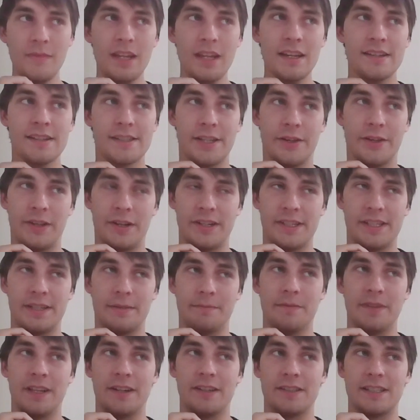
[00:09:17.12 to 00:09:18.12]
So there's
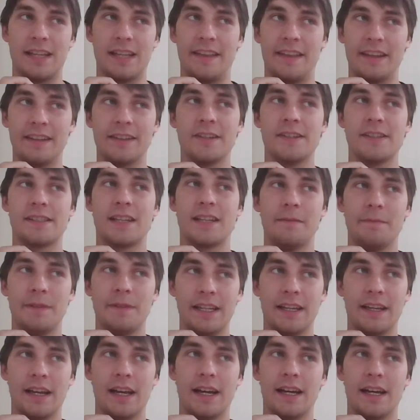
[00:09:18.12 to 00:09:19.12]
some. There's, I think there's going to
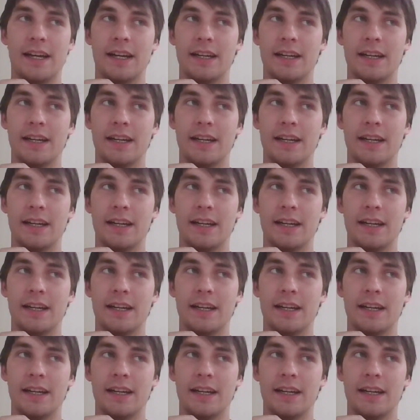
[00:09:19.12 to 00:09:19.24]
be a,